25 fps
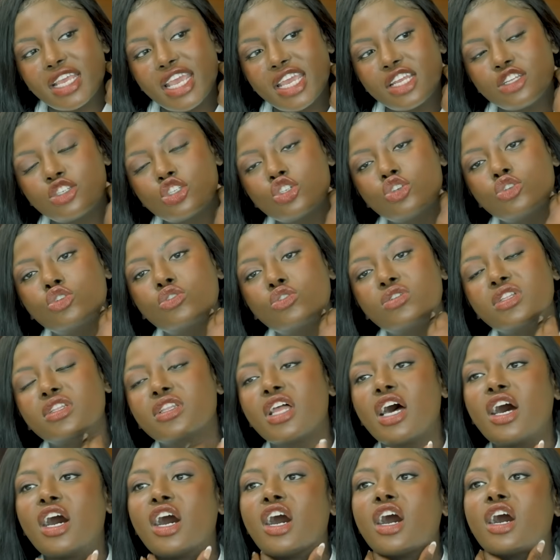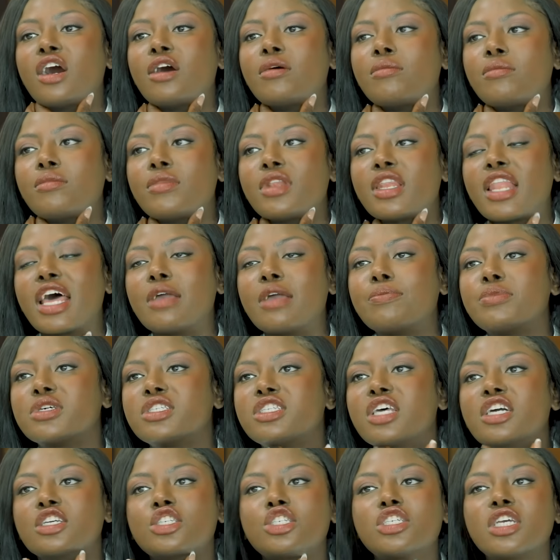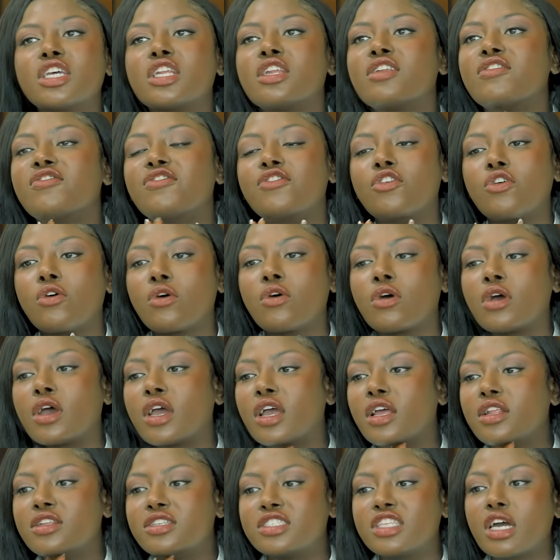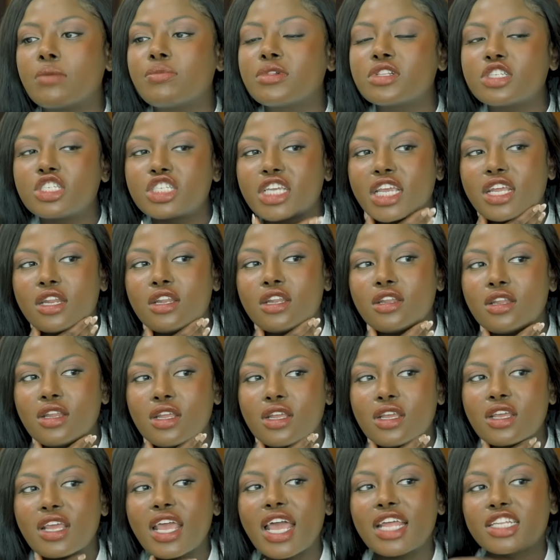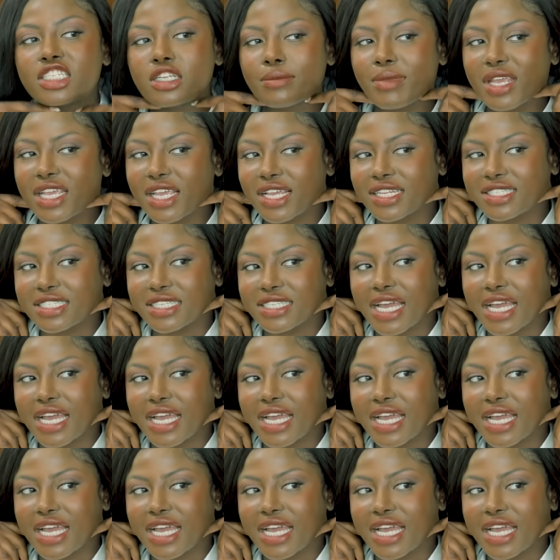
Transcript: They do um, liposuction for double chin yes. to make it